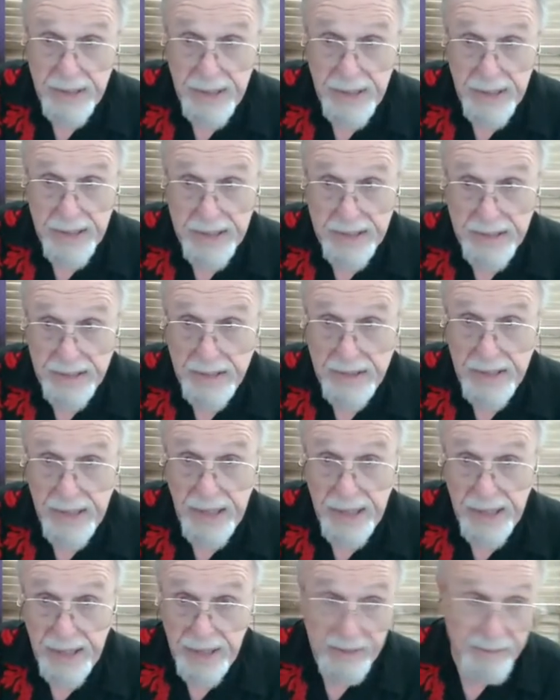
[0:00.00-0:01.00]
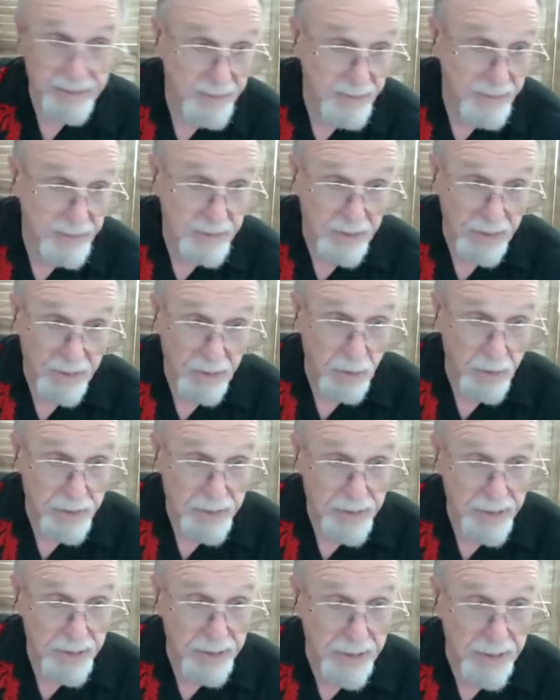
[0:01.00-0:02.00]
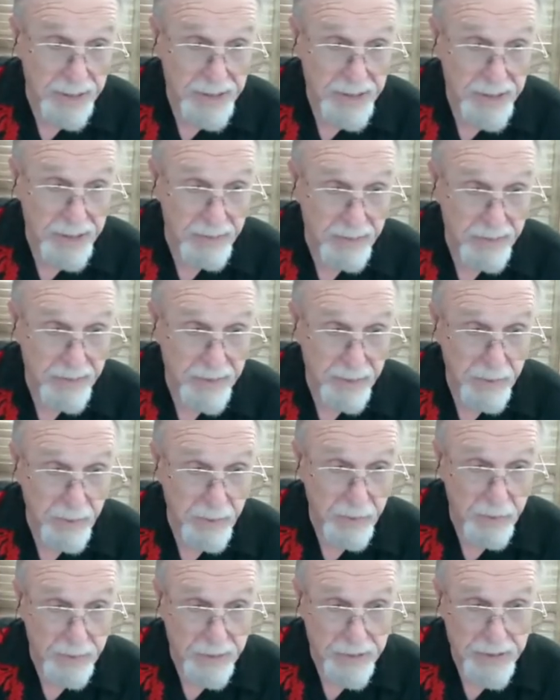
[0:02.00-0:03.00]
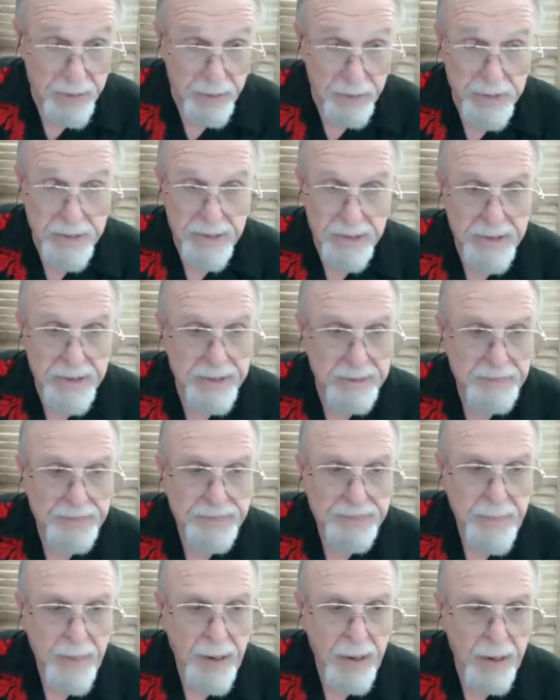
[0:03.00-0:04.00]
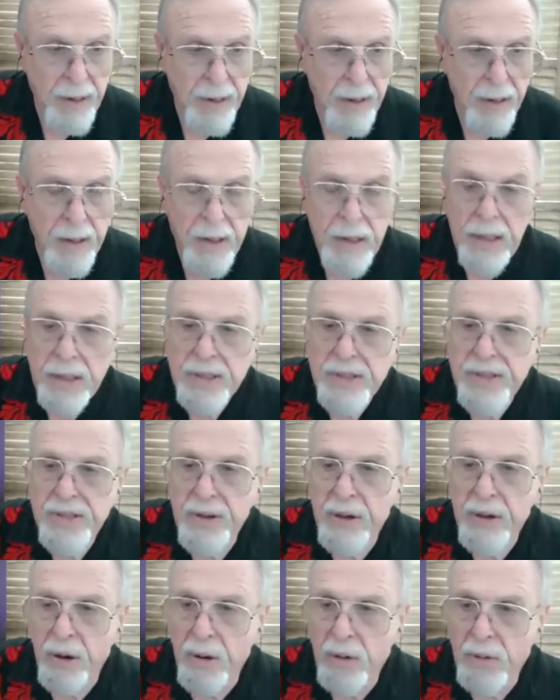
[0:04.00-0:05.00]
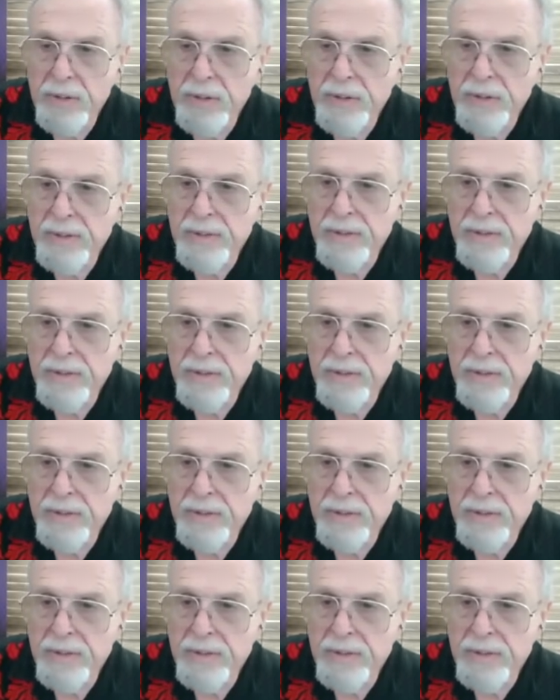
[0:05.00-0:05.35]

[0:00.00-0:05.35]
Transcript: And they have, of course, lots of resources. So,